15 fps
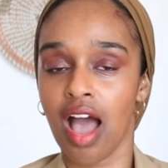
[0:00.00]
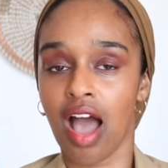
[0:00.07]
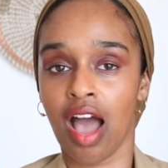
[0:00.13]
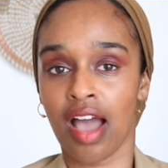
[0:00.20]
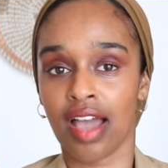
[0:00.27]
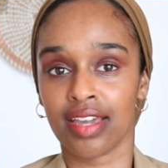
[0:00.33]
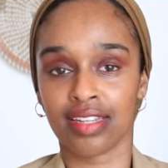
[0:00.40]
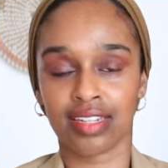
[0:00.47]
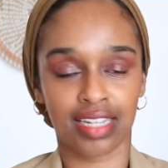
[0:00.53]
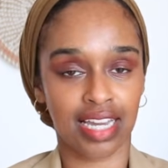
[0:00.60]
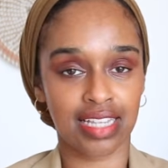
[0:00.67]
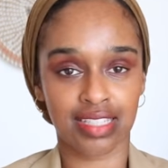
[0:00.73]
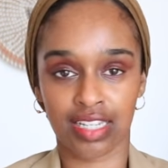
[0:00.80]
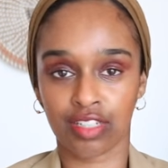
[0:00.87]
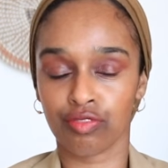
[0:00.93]
I, like I
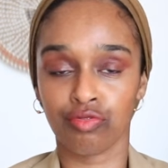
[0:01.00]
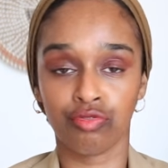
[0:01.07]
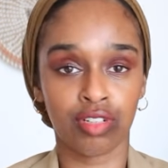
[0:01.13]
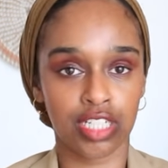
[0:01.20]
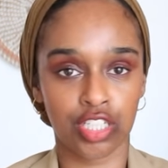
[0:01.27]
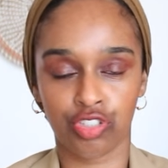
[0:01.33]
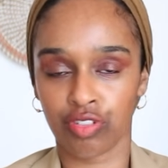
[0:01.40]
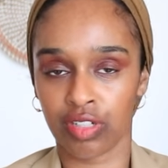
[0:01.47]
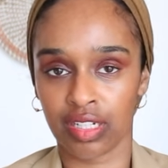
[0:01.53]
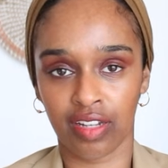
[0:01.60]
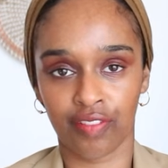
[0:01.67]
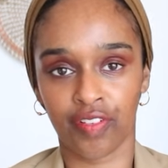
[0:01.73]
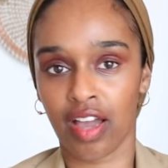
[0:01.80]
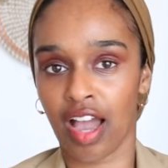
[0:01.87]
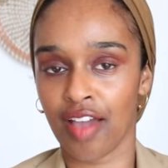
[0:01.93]
said, really truly
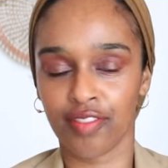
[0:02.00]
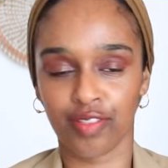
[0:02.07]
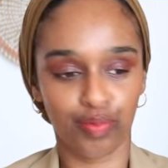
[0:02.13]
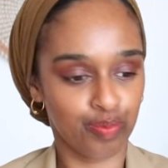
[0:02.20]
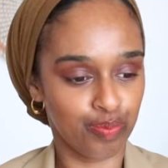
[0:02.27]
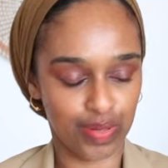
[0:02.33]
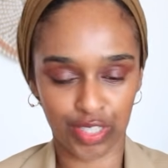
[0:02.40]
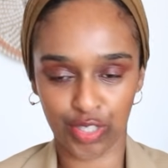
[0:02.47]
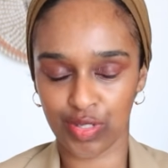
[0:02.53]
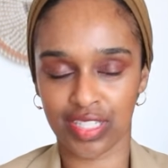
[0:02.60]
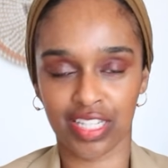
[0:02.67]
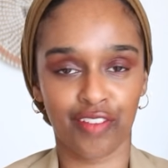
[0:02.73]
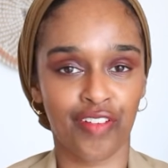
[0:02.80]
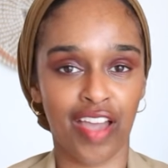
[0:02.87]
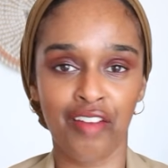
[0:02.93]
love it. I've been
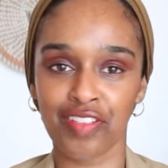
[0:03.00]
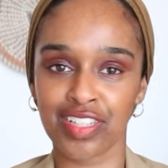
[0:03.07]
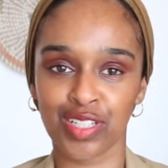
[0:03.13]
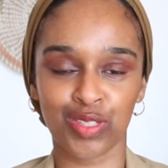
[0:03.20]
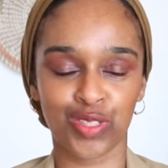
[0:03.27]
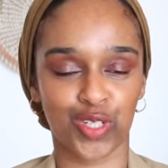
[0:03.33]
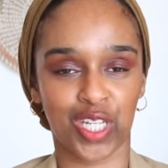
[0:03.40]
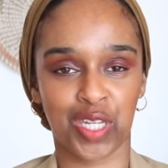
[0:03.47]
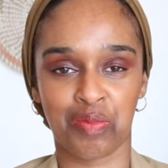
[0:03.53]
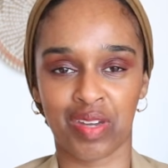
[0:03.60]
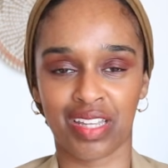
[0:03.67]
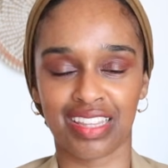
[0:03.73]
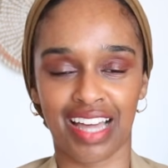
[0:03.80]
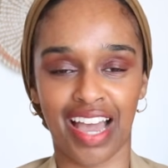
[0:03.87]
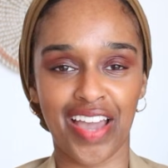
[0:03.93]
using it for every single
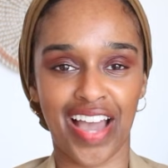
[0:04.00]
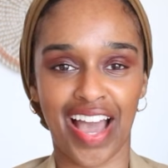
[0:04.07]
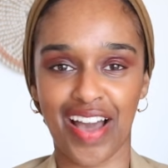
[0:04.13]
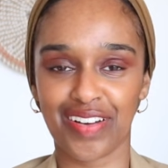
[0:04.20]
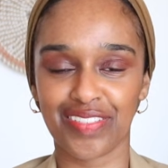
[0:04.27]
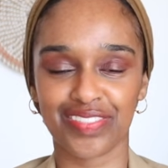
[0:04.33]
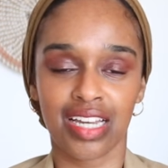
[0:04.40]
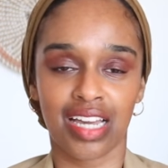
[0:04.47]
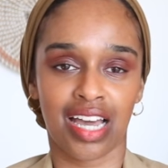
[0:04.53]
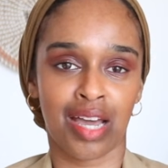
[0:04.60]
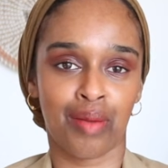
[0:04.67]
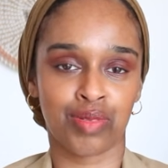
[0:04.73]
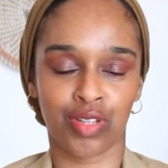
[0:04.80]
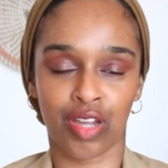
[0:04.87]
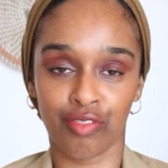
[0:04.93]
document that I have,
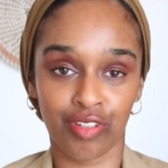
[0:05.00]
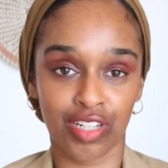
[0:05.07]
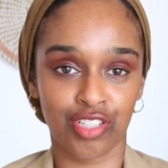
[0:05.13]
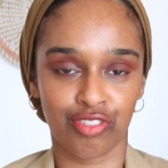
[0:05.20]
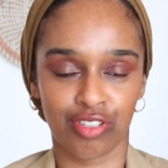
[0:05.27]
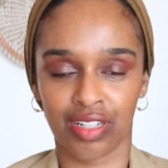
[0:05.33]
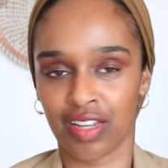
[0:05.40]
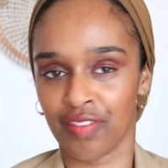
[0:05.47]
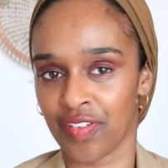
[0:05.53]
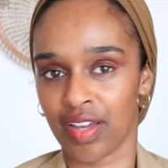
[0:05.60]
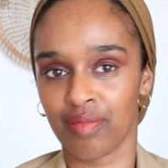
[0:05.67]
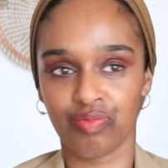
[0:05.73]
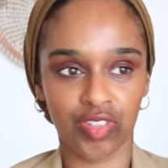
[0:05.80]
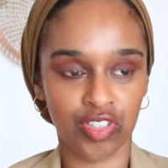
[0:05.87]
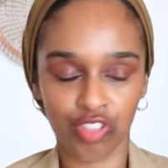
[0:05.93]
so I really truly love
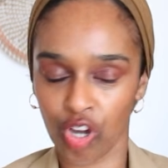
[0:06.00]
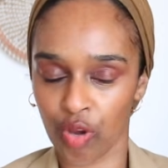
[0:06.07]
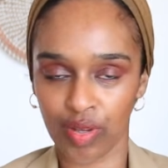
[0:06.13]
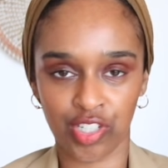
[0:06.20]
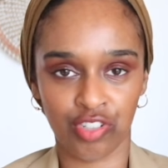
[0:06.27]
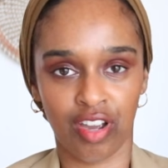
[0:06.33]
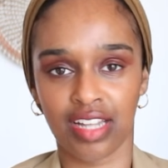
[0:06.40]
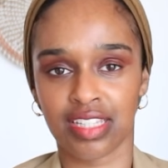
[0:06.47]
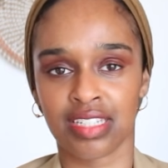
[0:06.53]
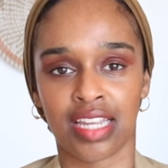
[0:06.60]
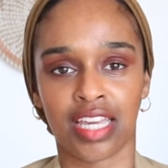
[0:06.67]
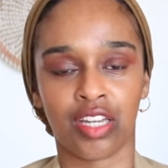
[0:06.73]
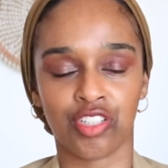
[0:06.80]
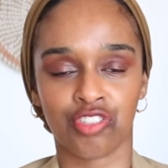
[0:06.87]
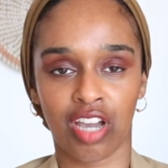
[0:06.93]
it. Go and try it today.
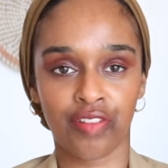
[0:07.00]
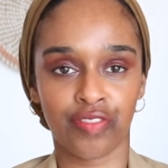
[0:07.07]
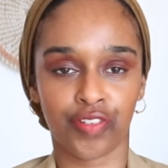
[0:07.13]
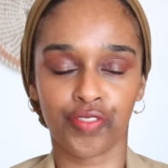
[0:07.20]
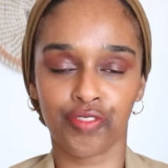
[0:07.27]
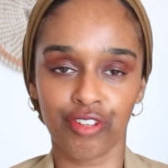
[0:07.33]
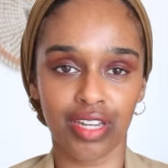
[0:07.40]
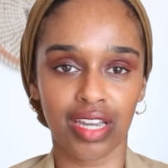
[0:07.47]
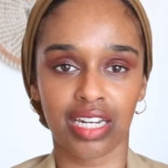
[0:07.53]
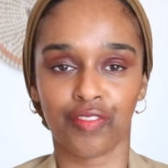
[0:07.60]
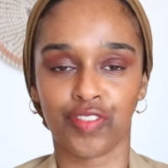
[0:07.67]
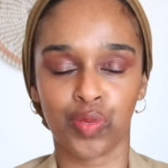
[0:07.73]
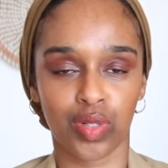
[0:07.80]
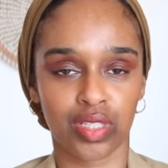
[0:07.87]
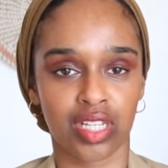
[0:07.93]
You can try it for free, and if
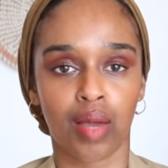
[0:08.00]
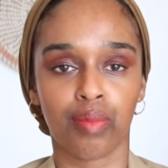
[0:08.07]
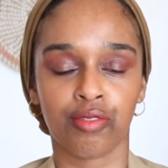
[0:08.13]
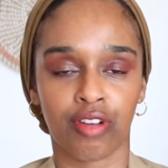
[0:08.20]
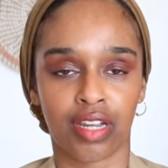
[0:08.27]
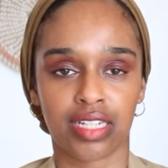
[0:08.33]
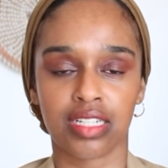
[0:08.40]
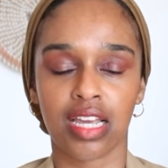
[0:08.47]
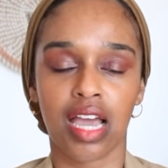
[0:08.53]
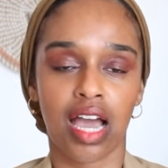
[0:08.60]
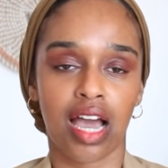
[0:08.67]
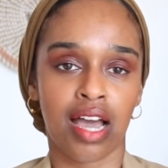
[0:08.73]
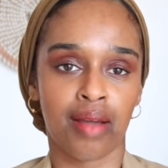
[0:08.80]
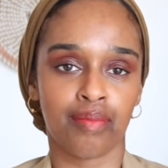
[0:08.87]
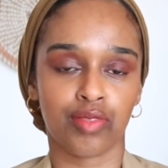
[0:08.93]
you want to upgrade
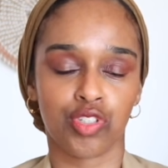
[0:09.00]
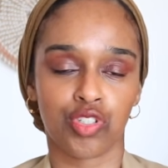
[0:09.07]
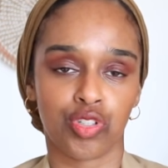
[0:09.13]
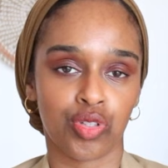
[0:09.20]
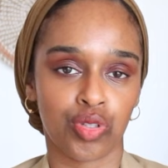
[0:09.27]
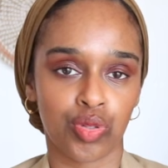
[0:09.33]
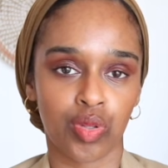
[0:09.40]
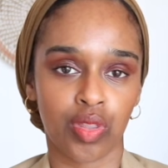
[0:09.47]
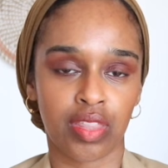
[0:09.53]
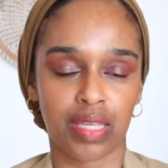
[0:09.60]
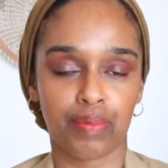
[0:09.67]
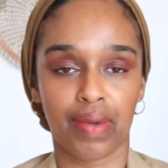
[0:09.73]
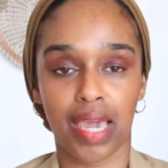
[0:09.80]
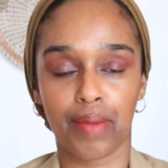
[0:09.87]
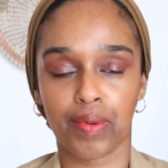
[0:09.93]
to the
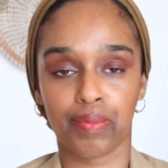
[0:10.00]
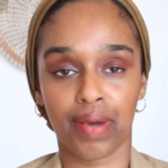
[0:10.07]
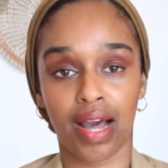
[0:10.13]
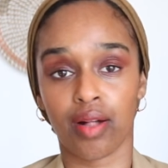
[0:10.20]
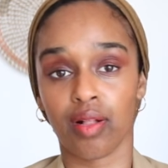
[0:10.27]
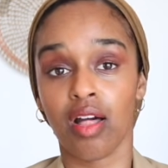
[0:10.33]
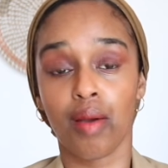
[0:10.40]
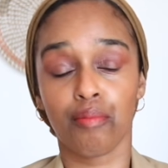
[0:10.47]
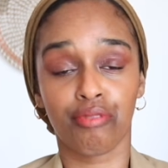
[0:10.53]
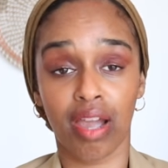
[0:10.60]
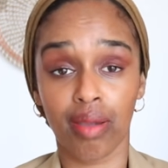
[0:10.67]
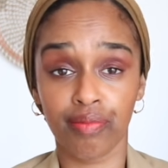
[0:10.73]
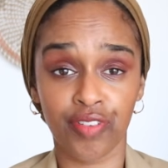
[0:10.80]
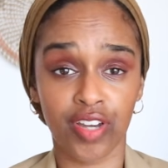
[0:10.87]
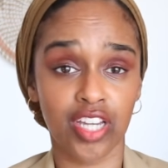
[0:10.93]
PaperPal
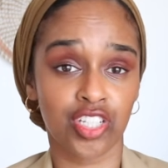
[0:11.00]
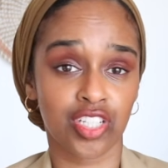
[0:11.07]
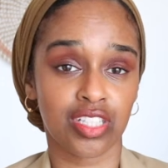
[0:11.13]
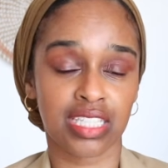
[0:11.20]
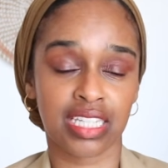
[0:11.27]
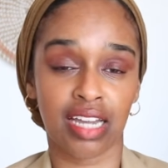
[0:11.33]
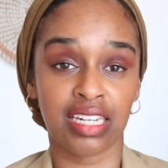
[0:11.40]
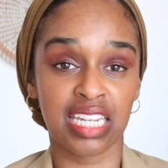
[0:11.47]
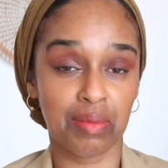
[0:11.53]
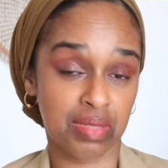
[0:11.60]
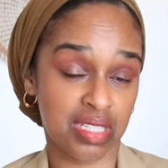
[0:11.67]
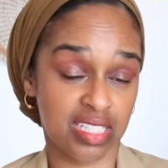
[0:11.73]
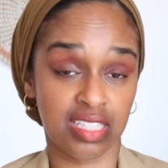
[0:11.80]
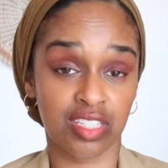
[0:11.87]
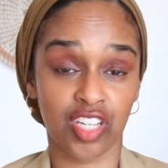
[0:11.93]
Prime version to get unlimited
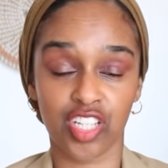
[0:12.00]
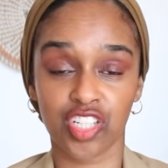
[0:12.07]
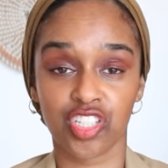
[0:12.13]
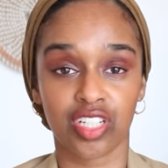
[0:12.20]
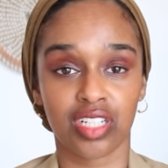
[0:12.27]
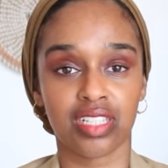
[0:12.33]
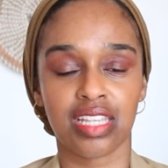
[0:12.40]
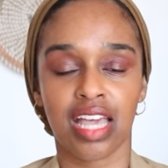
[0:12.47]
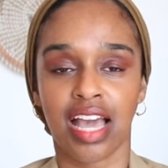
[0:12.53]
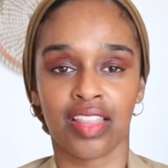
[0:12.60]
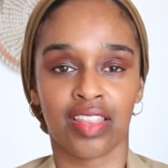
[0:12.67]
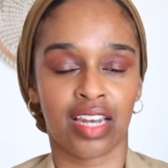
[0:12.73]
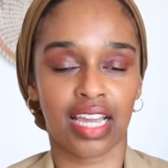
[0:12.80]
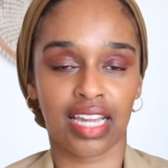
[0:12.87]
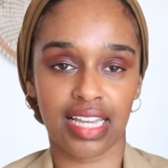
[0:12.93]
suggestions,
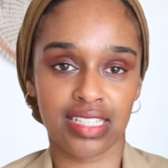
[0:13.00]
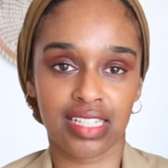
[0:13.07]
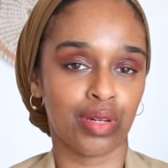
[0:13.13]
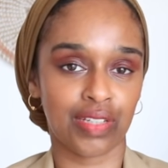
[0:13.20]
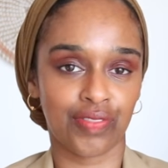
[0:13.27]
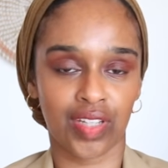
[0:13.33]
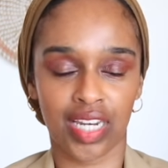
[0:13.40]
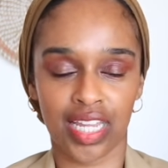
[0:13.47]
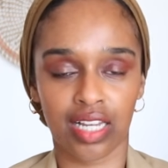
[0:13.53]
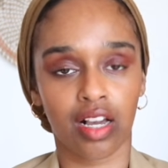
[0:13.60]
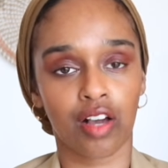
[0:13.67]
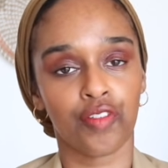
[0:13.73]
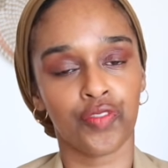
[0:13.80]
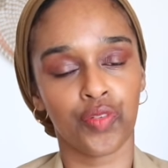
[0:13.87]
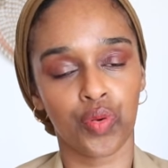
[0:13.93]
then like I said, I'll leave the link
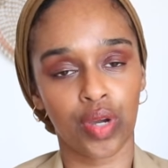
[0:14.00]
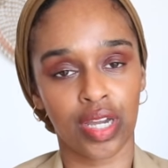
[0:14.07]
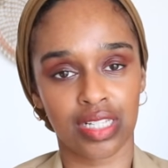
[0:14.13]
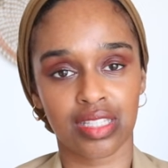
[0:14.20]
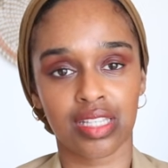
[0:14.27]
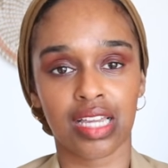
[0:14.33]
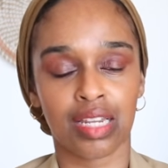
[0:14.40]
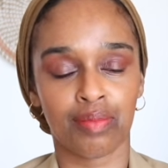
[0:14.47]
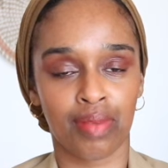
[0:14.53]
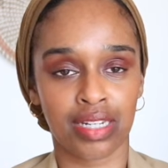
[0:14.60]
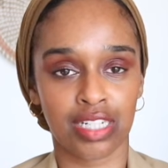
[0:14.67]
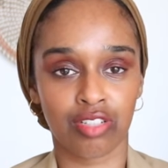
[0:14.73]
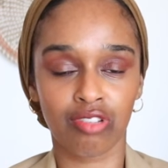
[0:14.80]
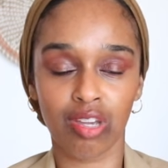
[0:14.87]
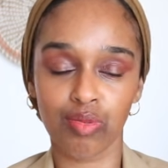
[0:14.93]
for it in my
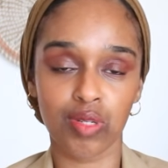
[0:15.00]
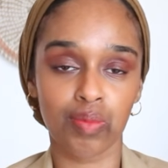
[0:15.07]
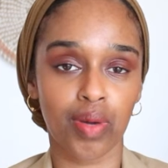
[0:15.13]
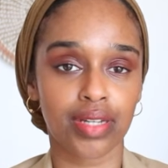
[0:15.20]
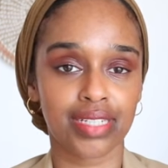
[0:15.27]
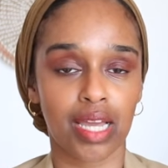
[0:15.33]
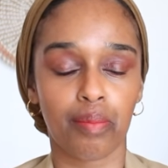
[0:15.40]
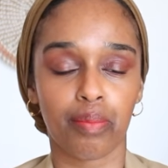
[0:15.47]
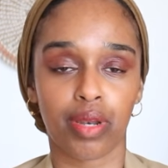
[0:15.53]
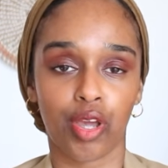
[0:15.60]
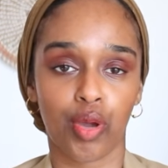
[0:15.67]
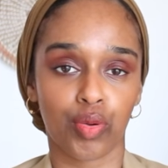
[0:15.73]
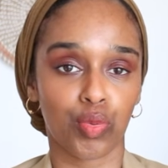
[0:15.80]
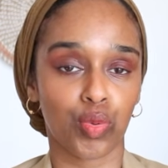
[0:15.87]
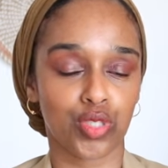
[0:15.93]
description bar down below
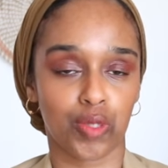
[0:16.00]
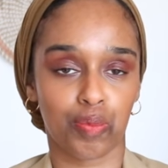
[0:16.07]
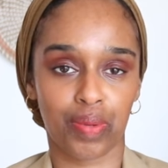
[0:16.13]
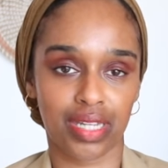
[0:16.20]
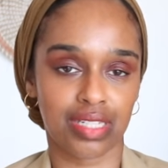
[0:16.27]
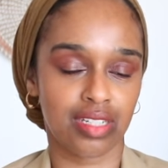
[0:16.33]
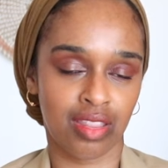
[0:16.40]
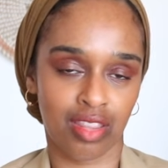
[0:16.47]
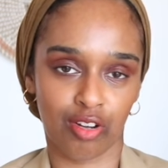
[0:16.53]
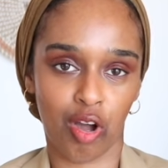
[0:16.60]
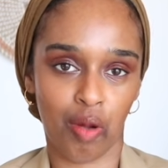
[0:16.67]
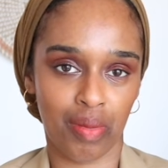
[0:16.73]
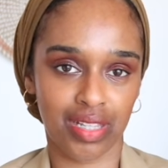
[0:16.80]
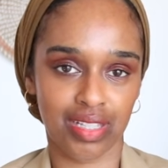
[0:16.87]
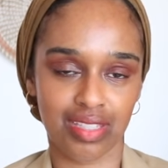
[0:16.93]
and also pinned in the
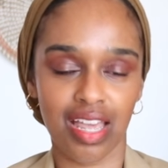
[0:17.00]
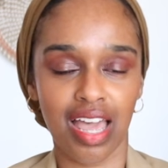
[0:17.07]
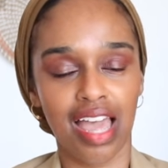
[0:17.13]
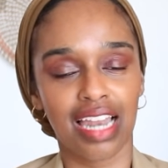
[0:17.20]
comments.